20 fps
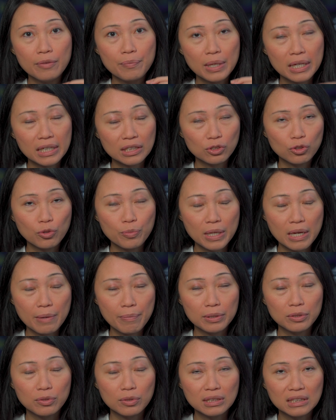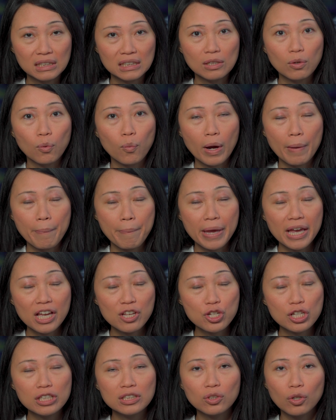because you'll be able to see what
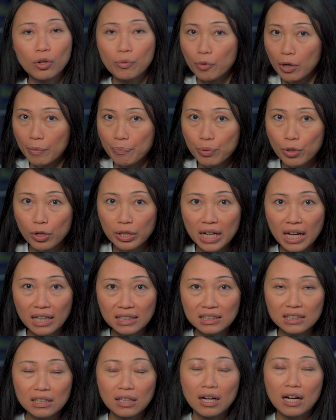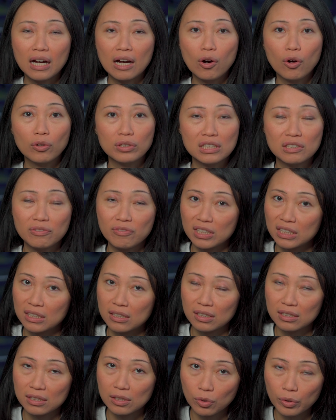pages or what products are all these
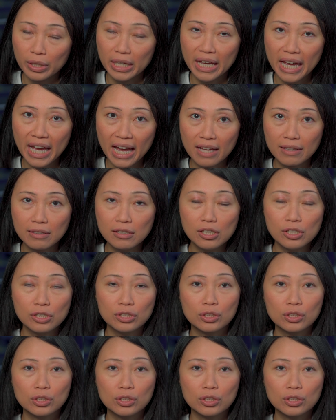visitors looking at.